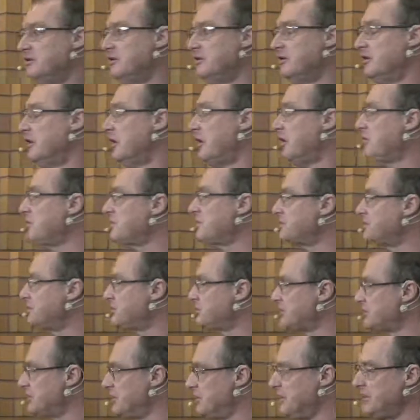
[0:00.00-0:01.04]
I wasn't
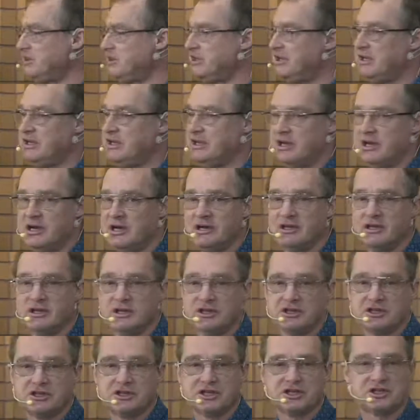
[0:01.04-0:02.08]
sent here
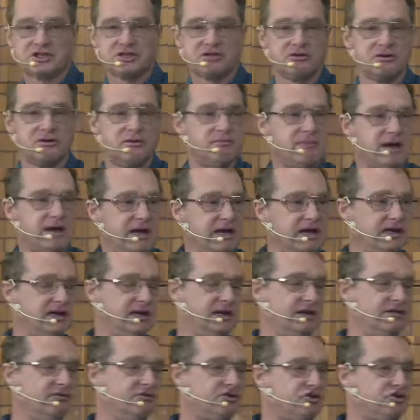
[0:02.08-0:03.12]
just to remain
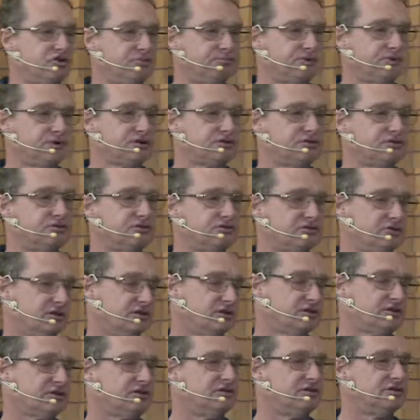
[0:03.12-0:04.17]
here as your personal
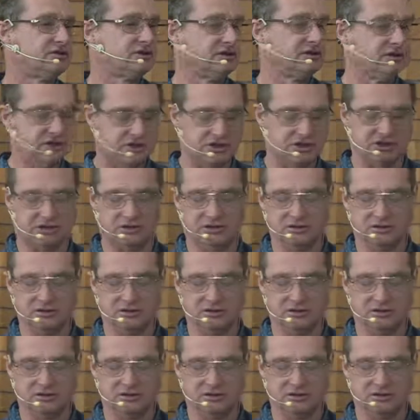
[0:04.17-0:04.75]
doctor and teacher.